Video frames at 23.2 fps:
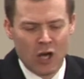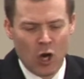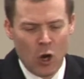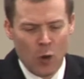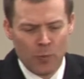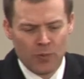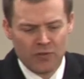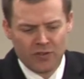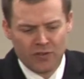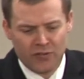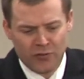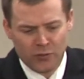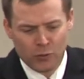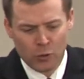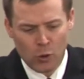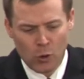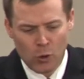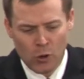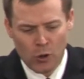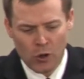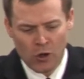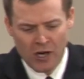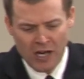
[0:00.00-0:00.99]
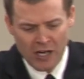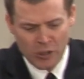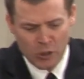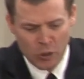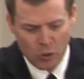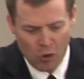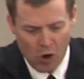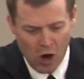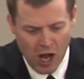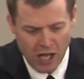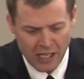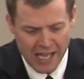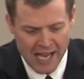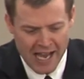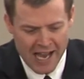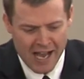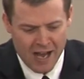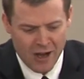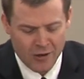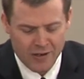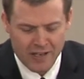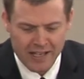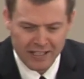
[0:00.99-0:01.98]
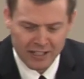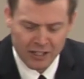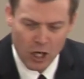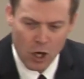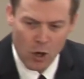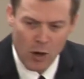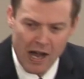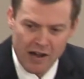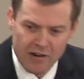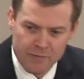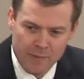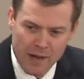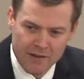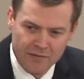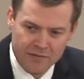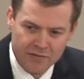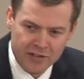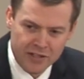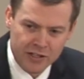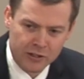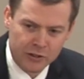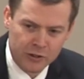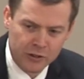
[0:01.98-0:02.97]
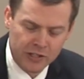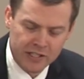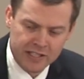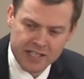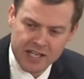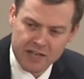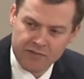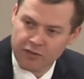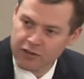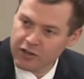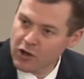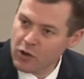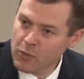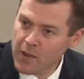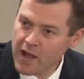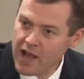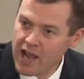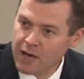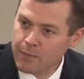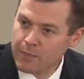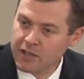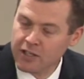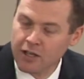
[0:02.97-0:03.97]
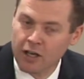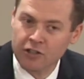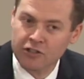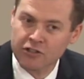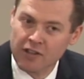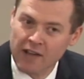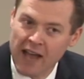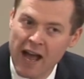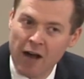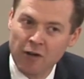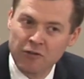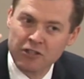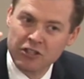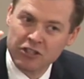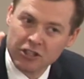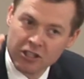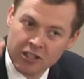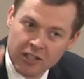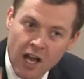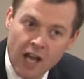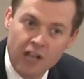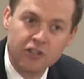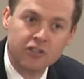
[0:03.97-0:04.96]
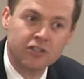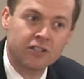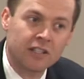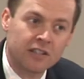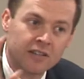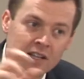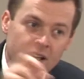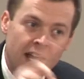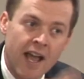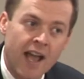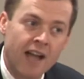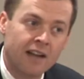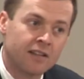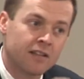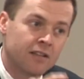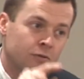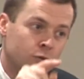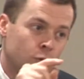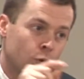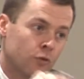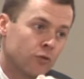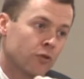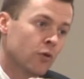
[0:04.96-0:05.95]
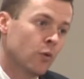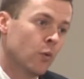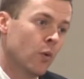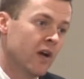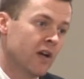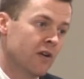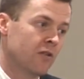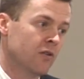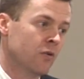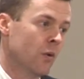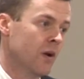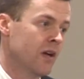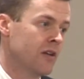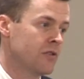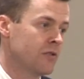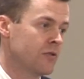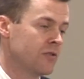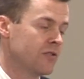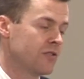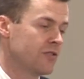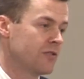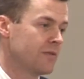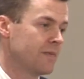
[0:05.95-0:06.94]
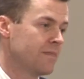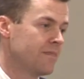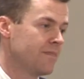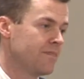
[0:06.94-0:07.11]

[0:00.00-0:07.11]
open the floor and crawl out and go out in my vehicle and never go back because of how disgusting they acted toward their waiter and waitress.